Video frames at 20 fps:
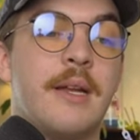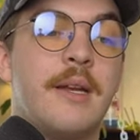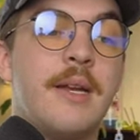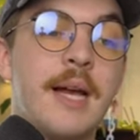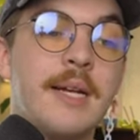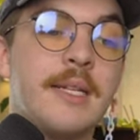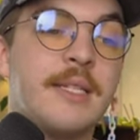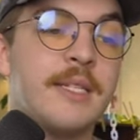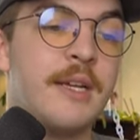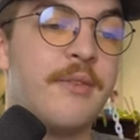
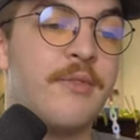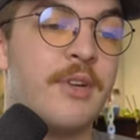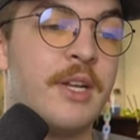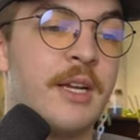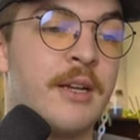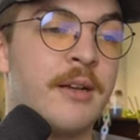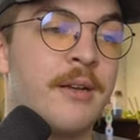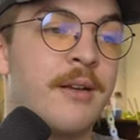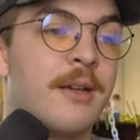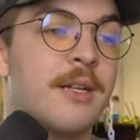next
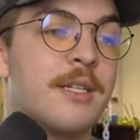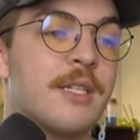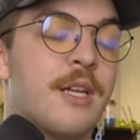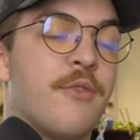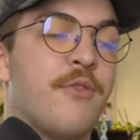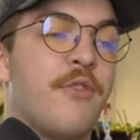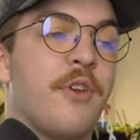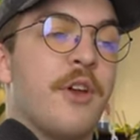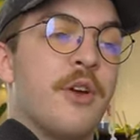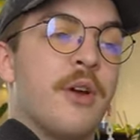evening because I
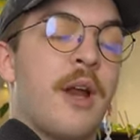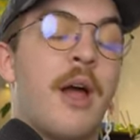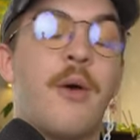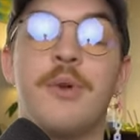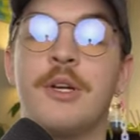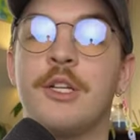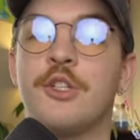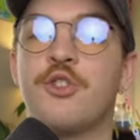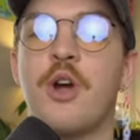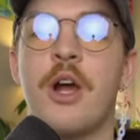figured I
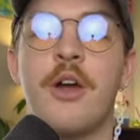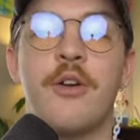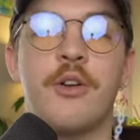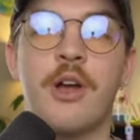wanted to try out